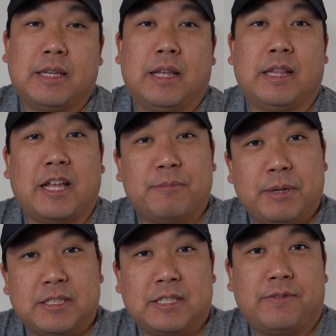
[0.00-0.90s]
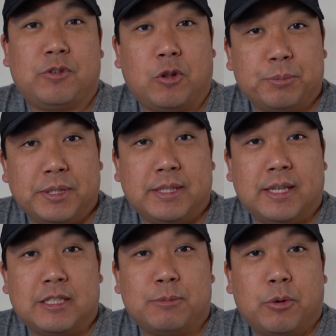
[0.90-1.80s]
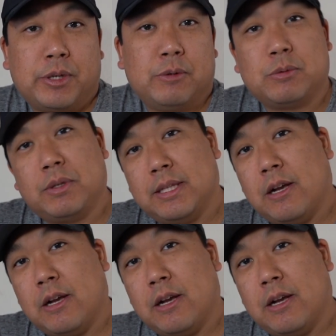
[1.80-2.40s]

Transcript: a lot of patients have told me that smoking was one of the